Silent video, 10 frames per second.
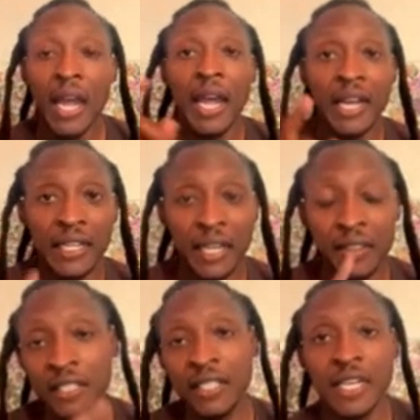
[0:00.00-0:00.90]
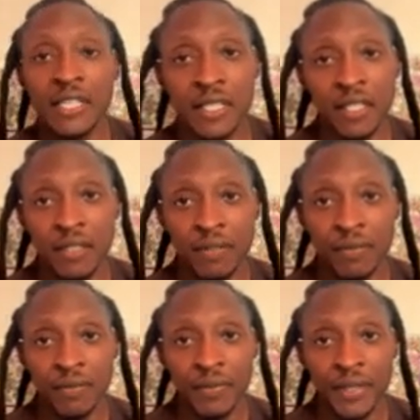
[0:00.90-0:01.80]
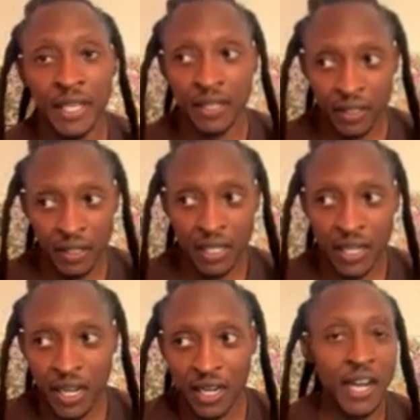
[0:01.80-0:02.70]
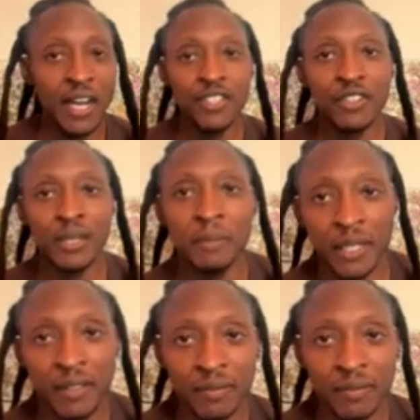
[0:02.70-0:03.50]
and nothing touches it. And that's how God treated me.